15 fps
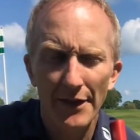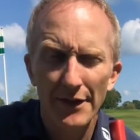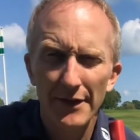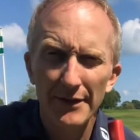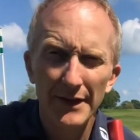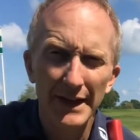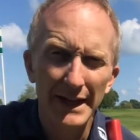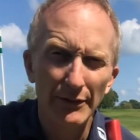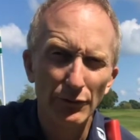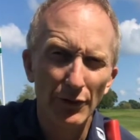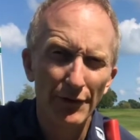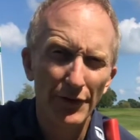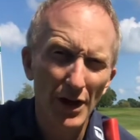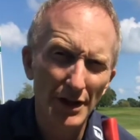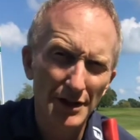the
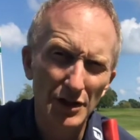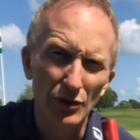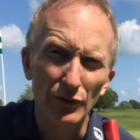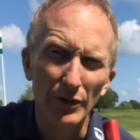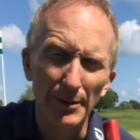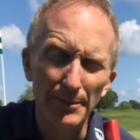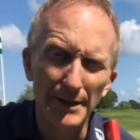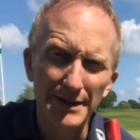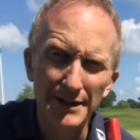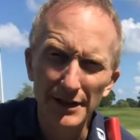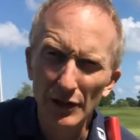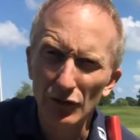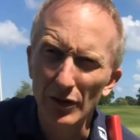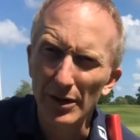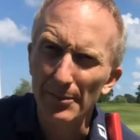reverse grip is the
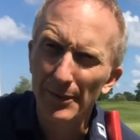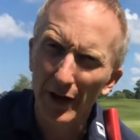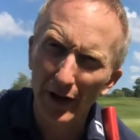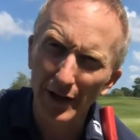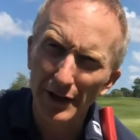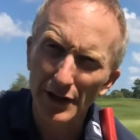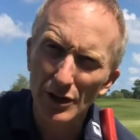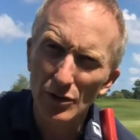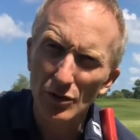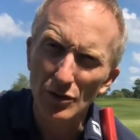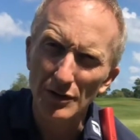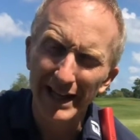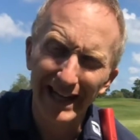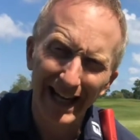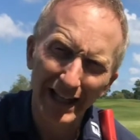grip that I used.
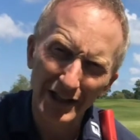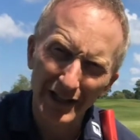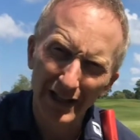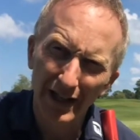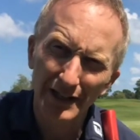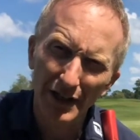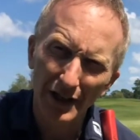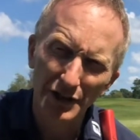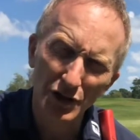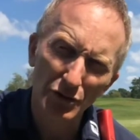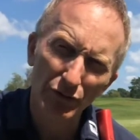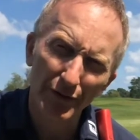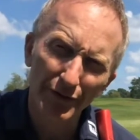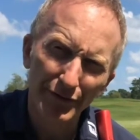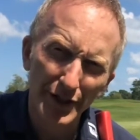And actually, I just
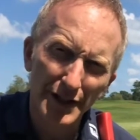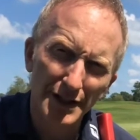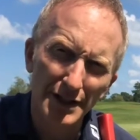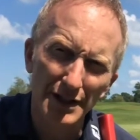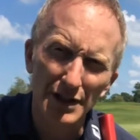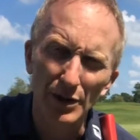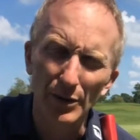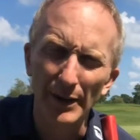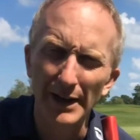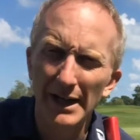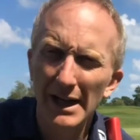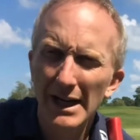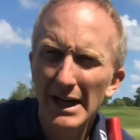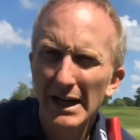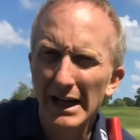reverted to it
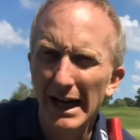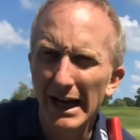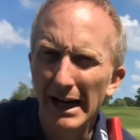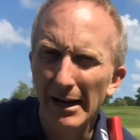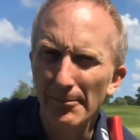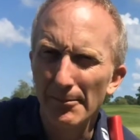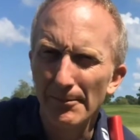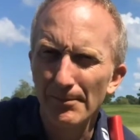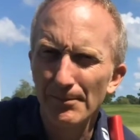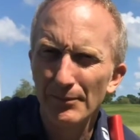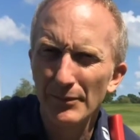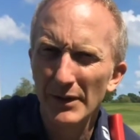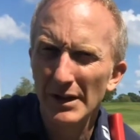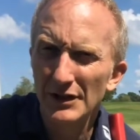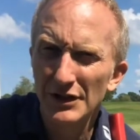
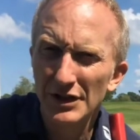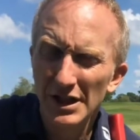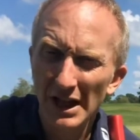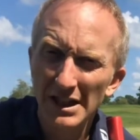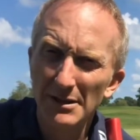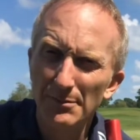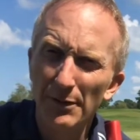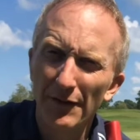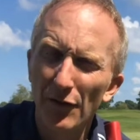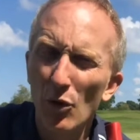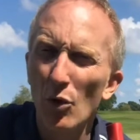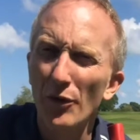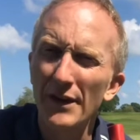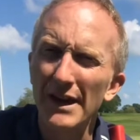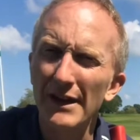just
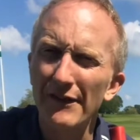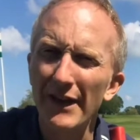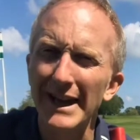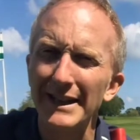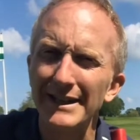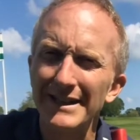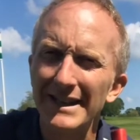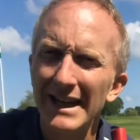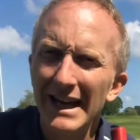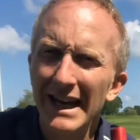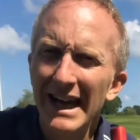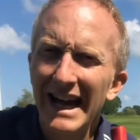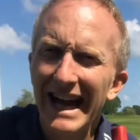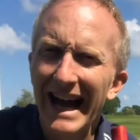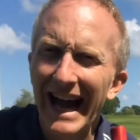before the event,
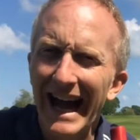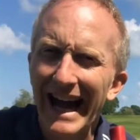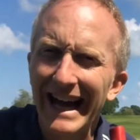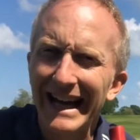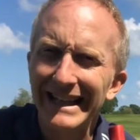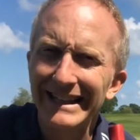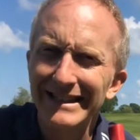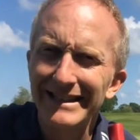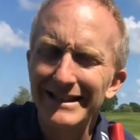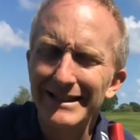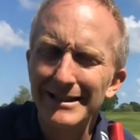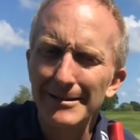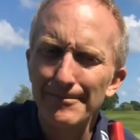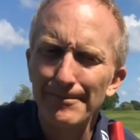and